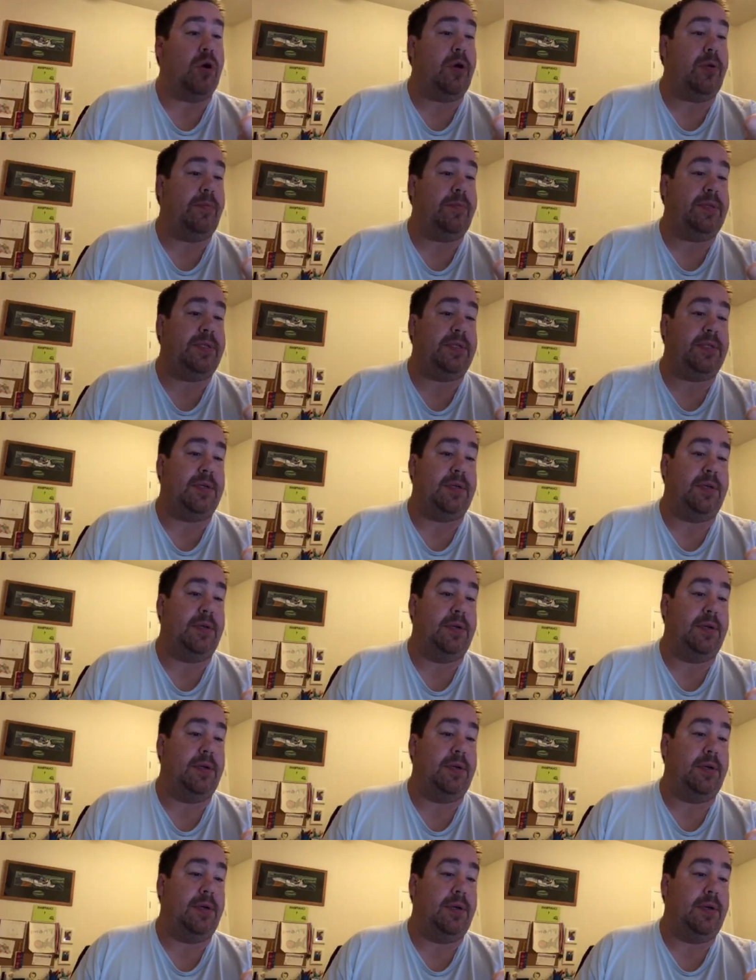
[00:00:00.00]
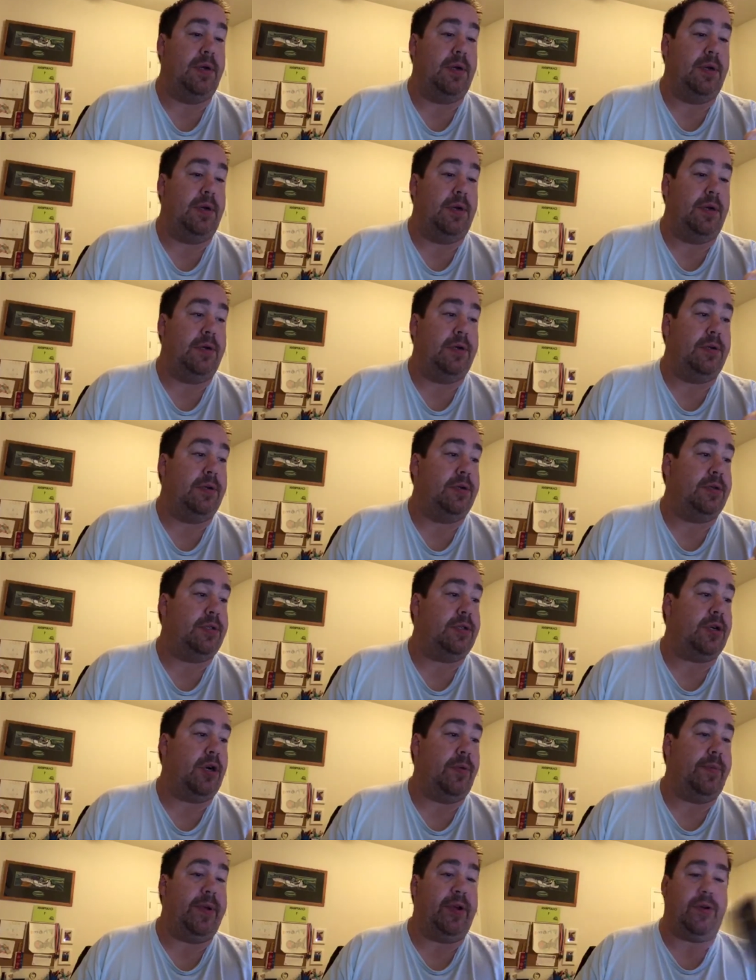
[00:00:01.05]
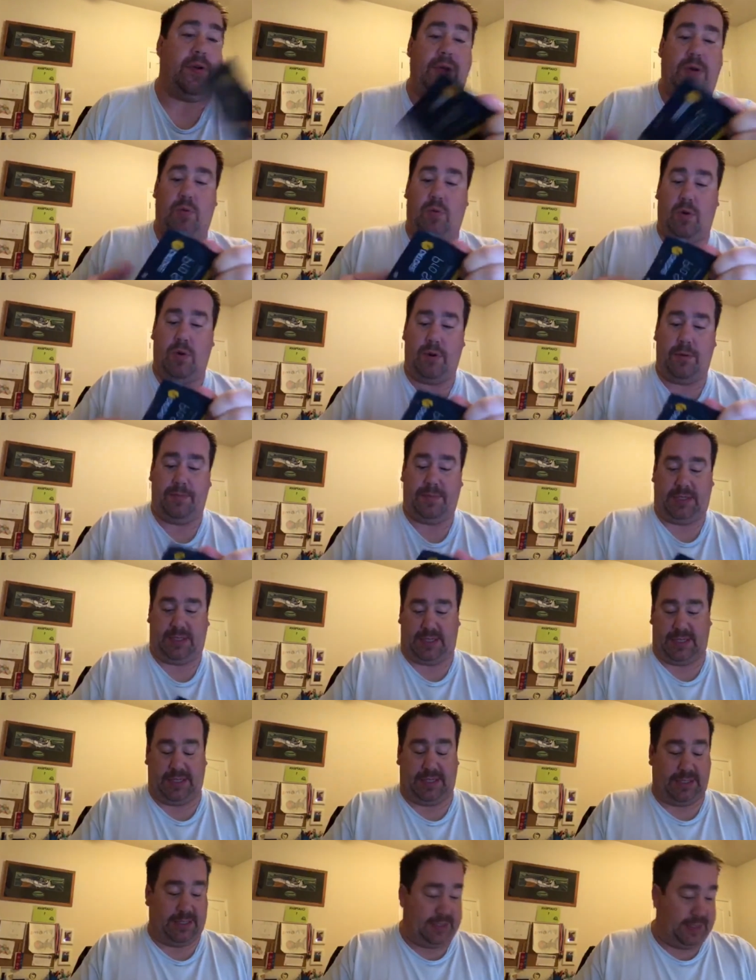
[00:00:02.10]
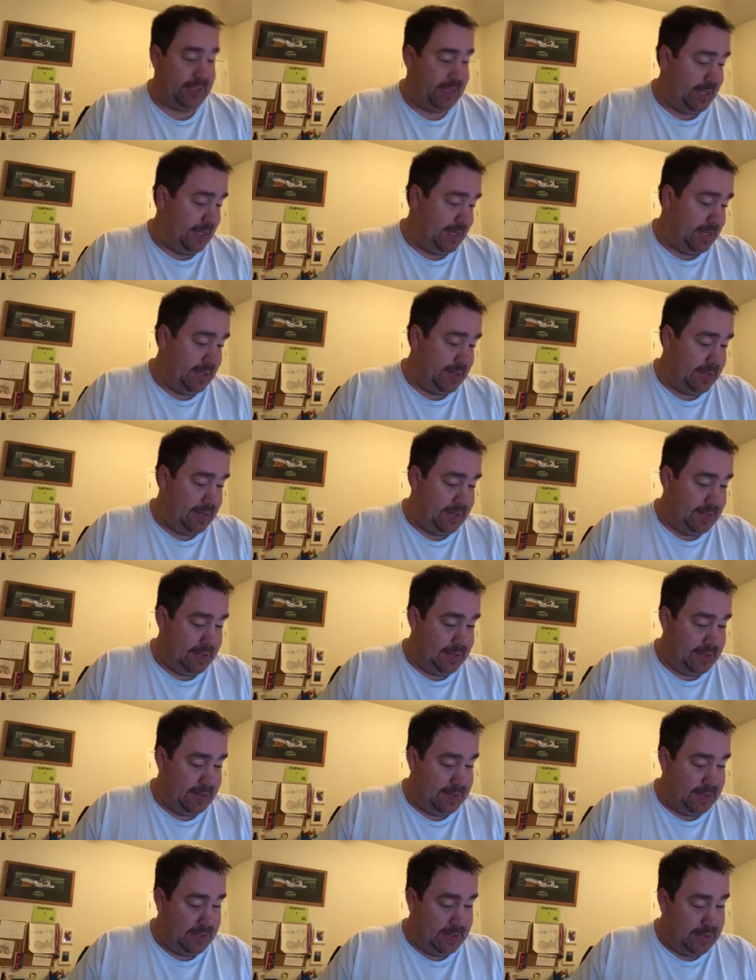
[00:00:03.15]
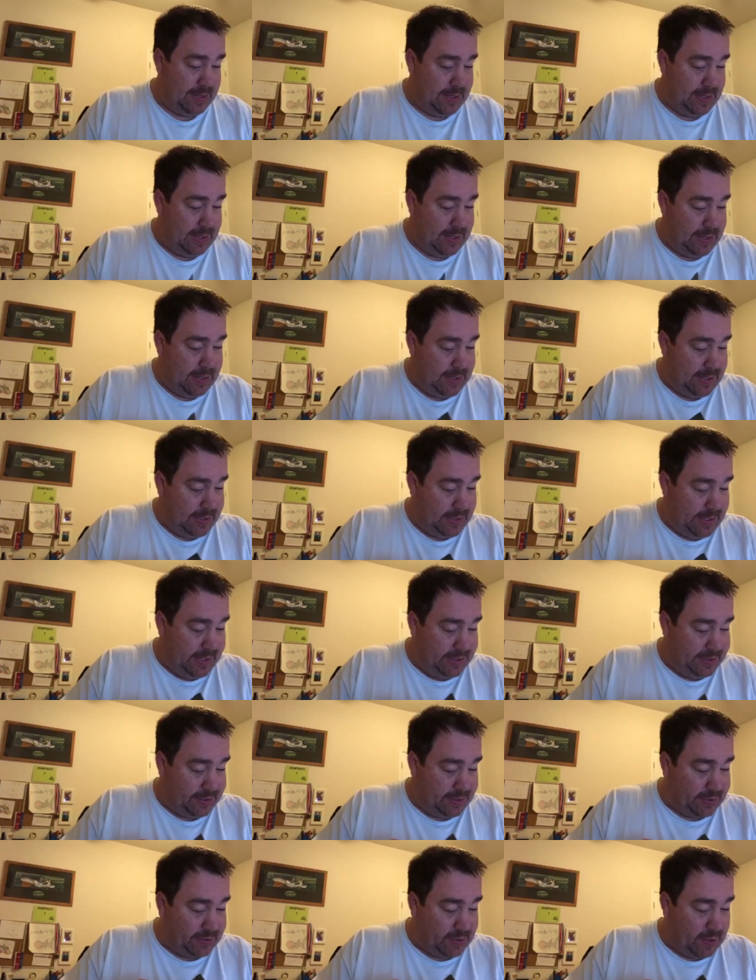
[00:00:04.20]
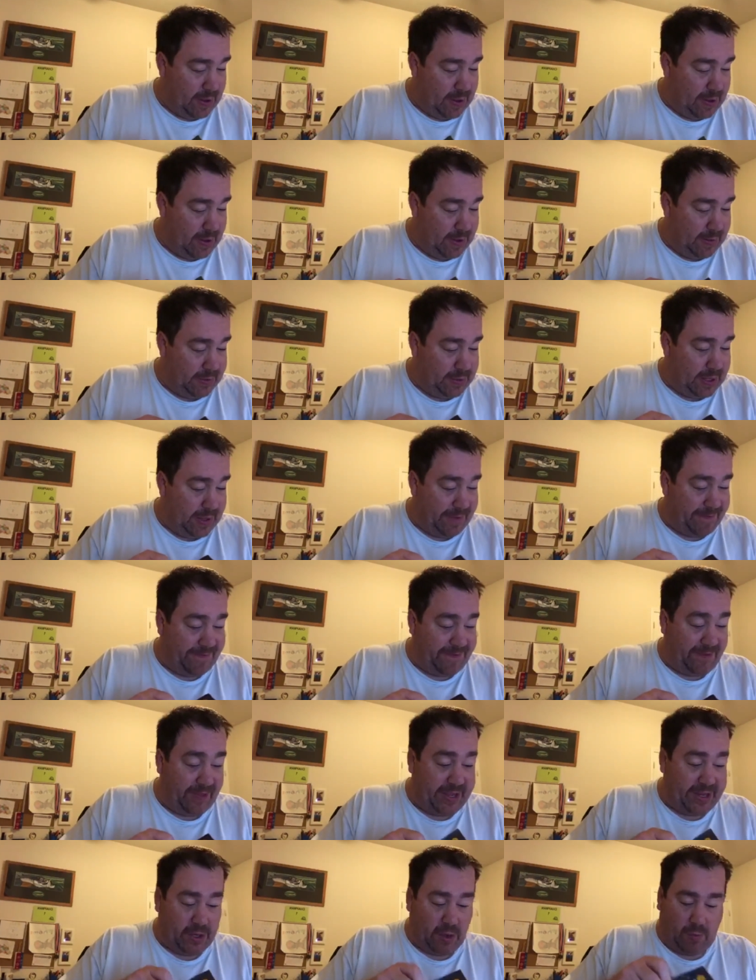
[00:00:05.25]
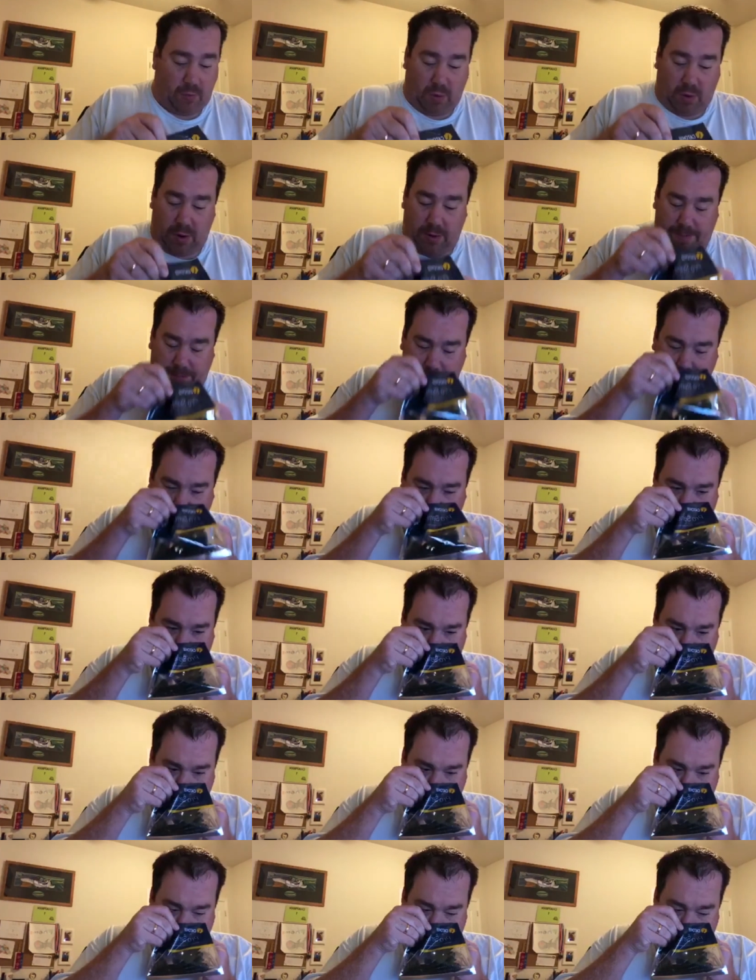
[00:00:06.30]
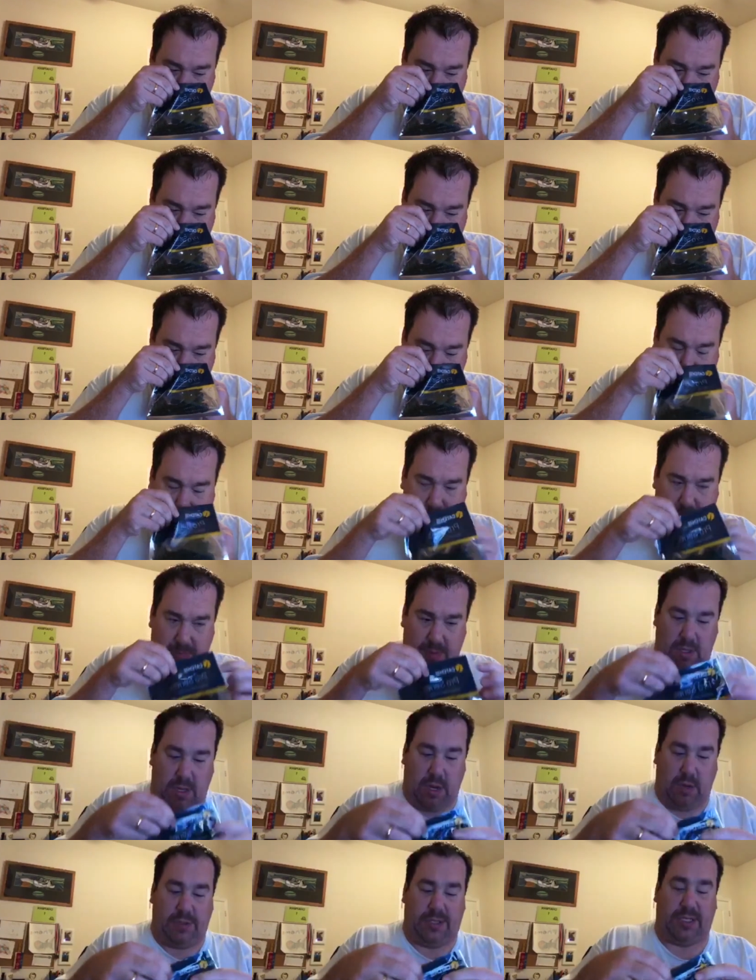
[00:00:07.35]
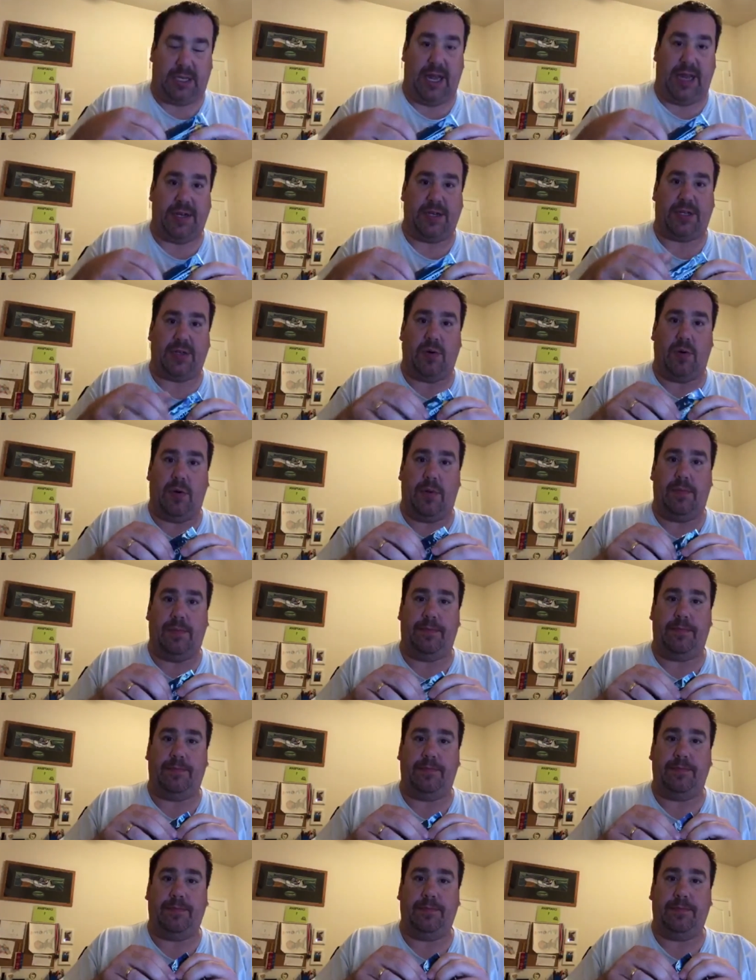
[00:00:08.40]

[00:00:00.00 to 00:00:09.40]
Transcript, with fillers: Worms. Tournament grade worms. Let's see. These are called the Flicker Worm. No scent to them.